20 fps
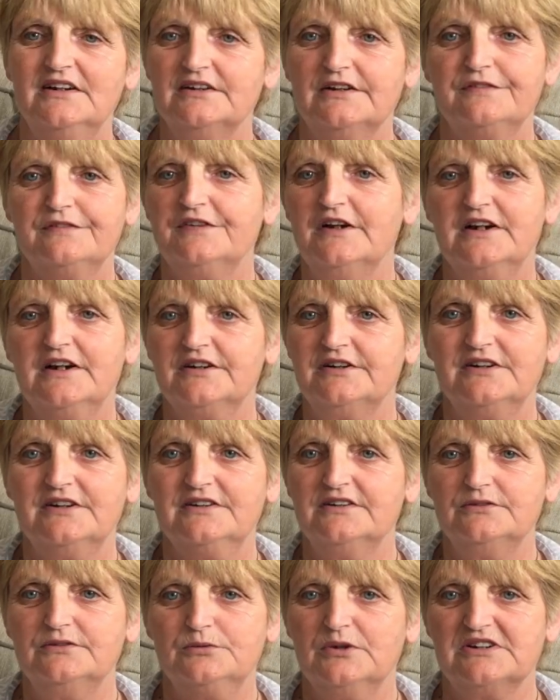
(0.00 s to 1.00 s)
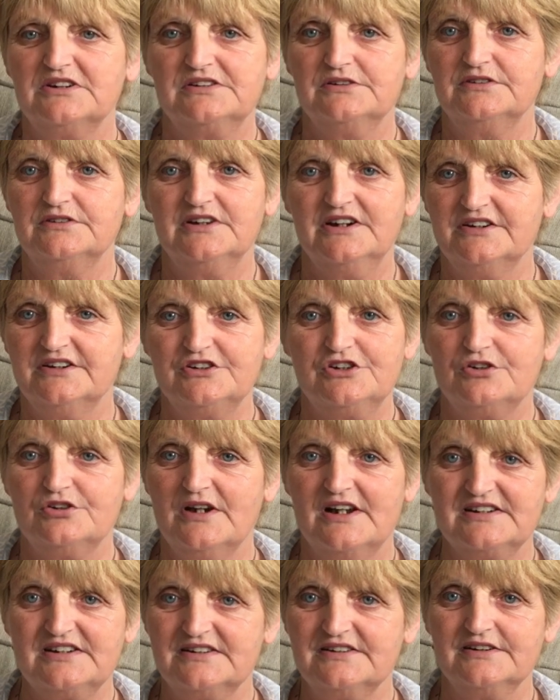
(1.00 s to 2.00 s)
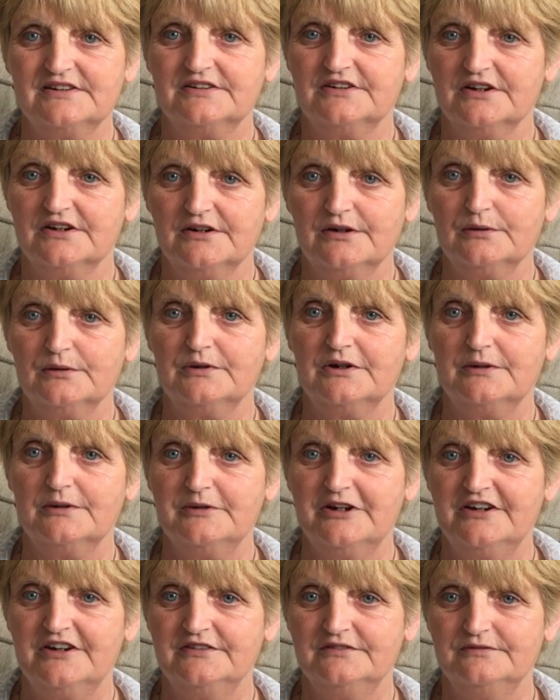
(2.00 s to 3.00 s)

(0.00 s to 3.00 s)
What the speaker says: The father wasn't interested, you know what I mean?